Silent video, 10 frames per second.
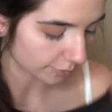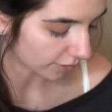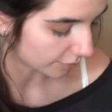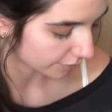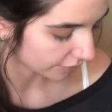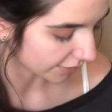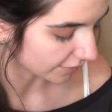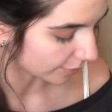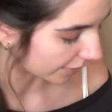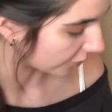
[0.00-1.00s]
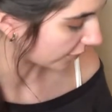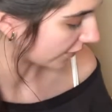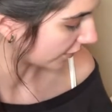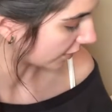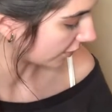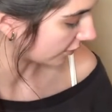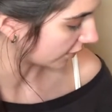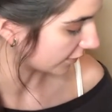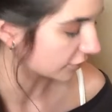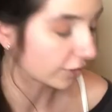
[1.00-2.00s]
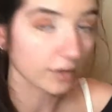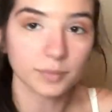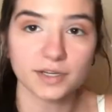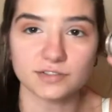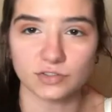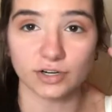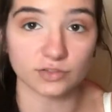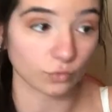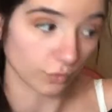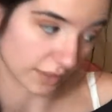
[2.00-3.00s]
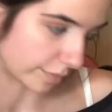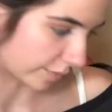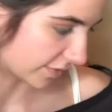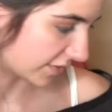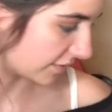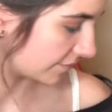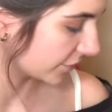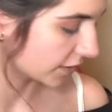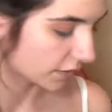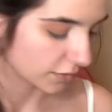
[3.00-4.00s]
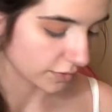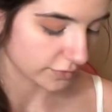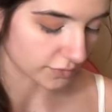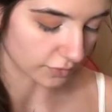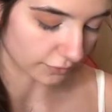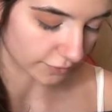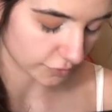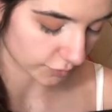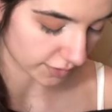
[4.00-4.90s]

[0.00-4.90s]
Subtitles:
pop, then the powder, then the Tarte, because the Tarte is really pigmented. So first I'm